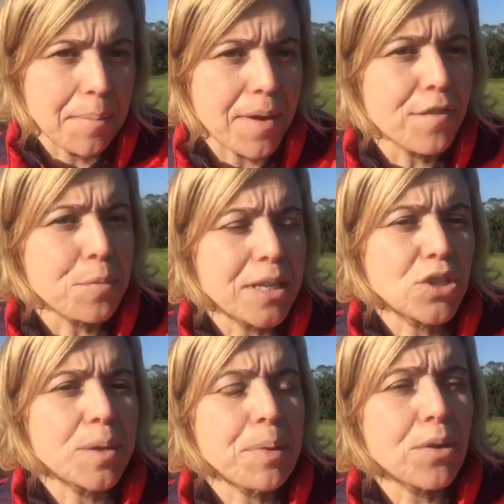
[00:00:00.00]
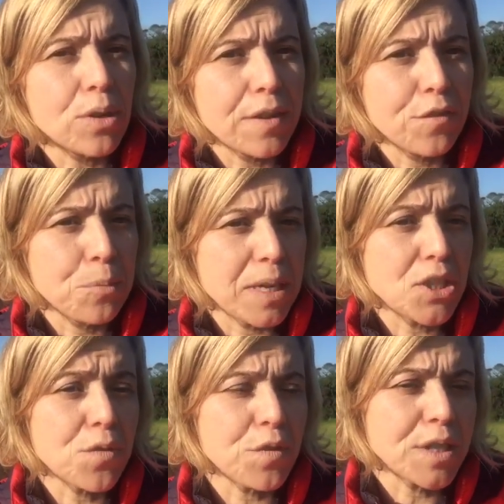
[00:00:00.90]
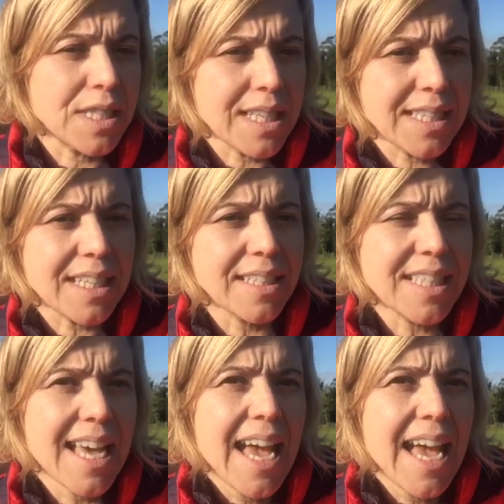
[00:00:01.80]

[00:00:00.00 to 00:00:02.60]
information and payroll information for 6 years,